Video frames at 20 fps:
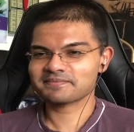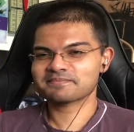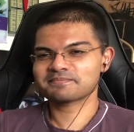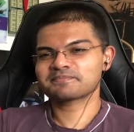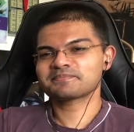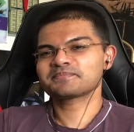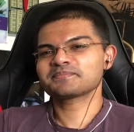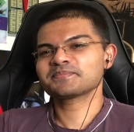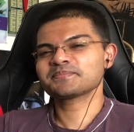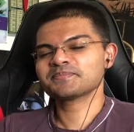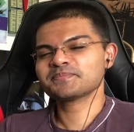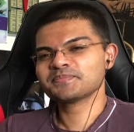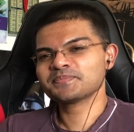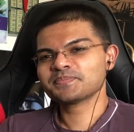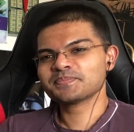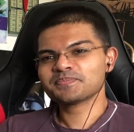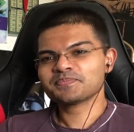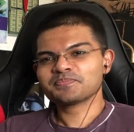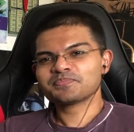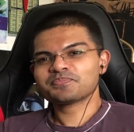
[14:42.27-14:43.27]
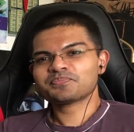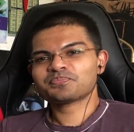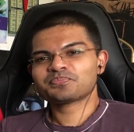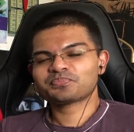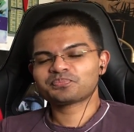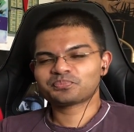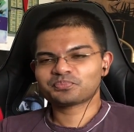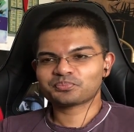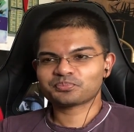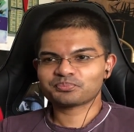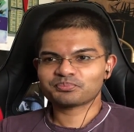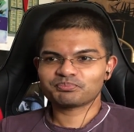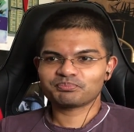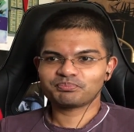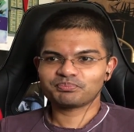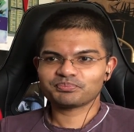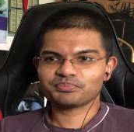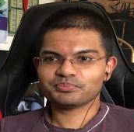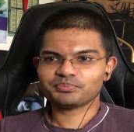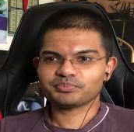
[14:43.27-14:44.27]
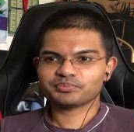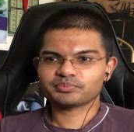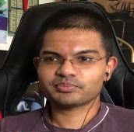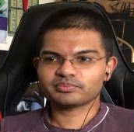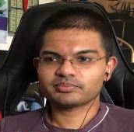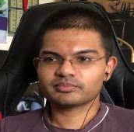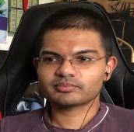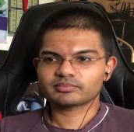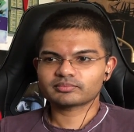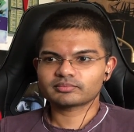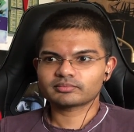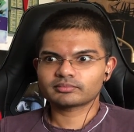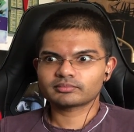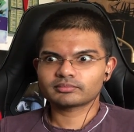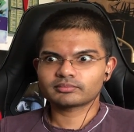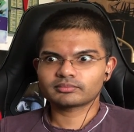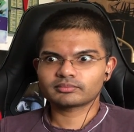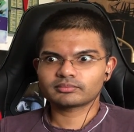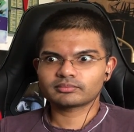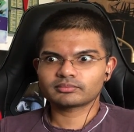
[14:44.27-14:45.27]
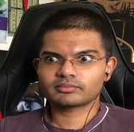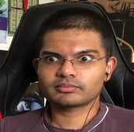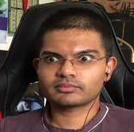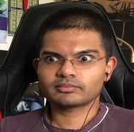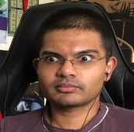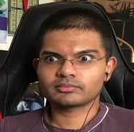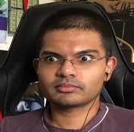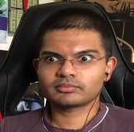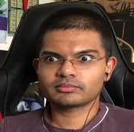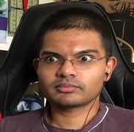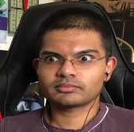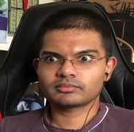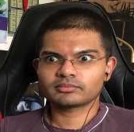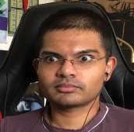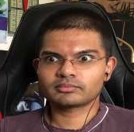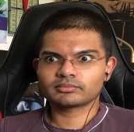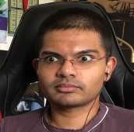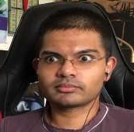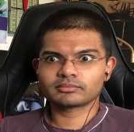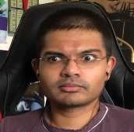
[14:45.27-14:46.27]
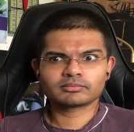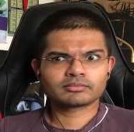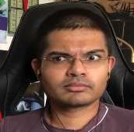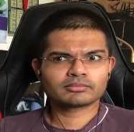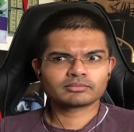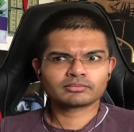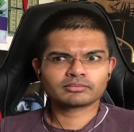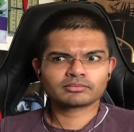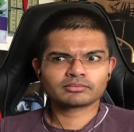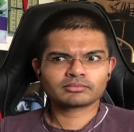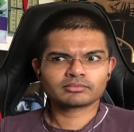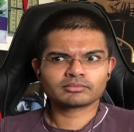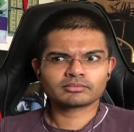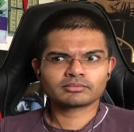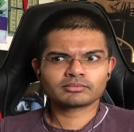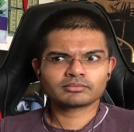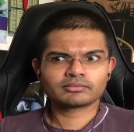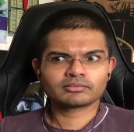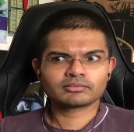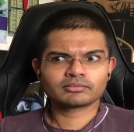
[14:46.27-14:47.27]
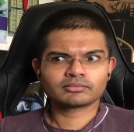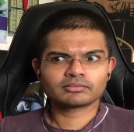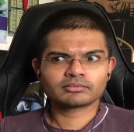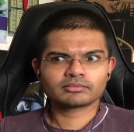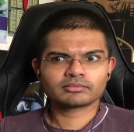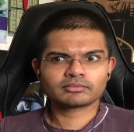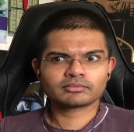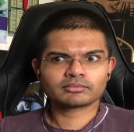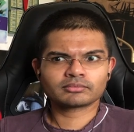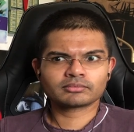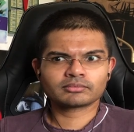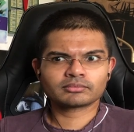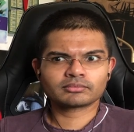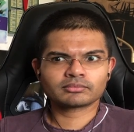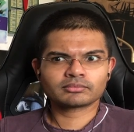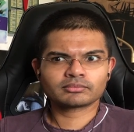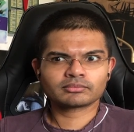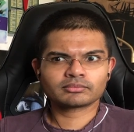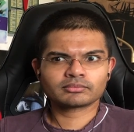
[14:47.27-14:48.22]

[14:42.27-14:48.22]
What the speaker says: (no one is talking)